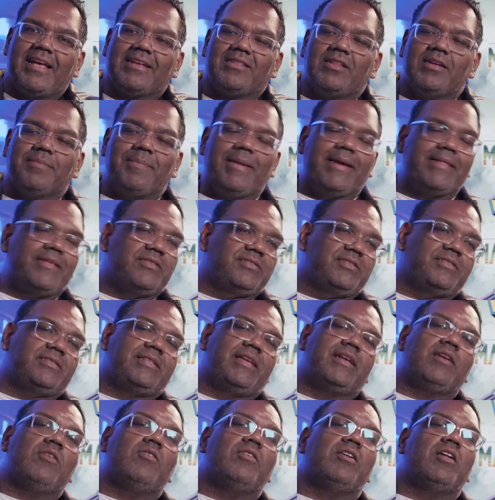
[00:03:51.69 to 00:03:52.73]
like, look, man, there's this
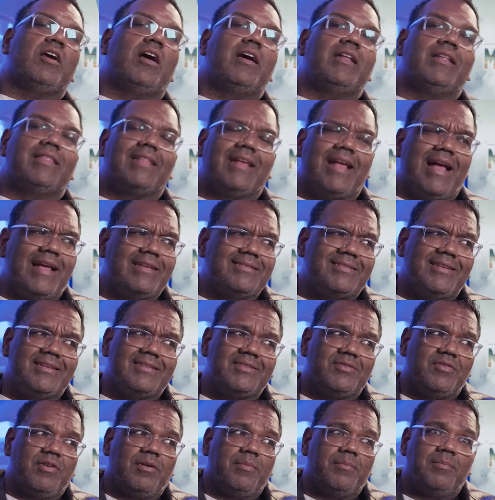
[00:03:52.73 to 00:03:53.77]
thing going on. And the guy
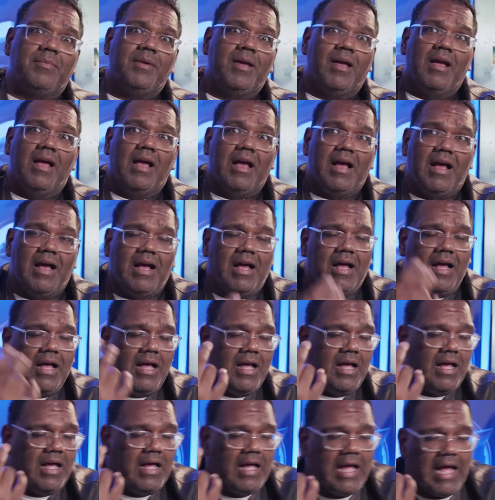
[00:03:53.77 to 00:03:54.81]
says to him,
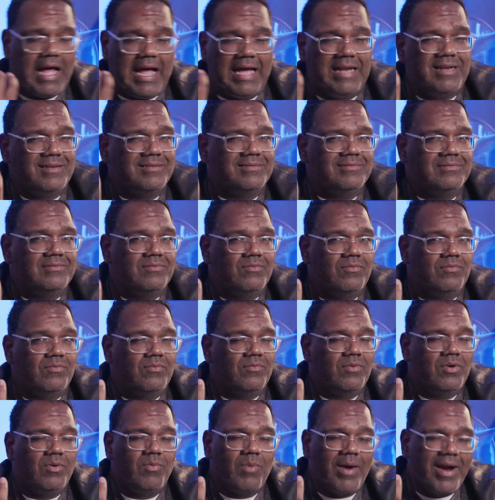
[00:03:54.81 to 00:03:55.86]

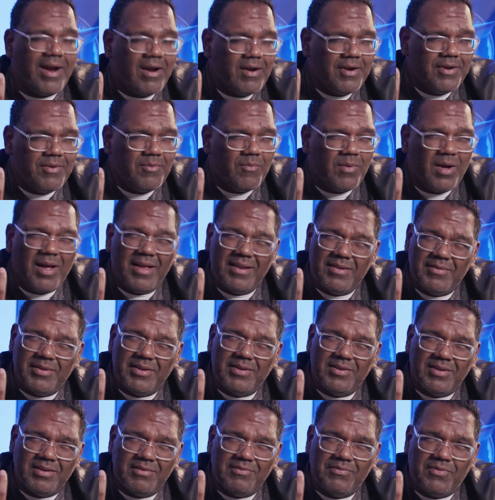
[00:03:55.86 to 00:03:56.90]
what are
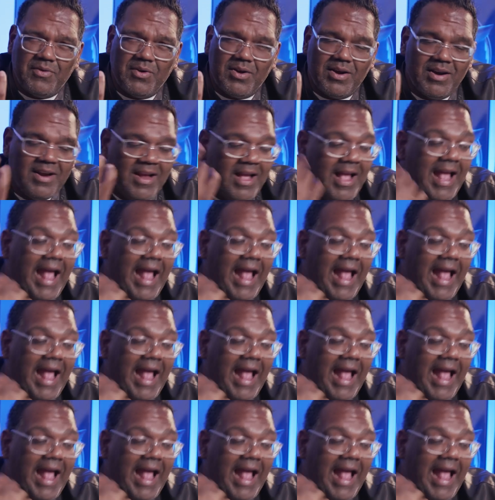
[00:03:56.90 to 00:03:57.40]
you looking for?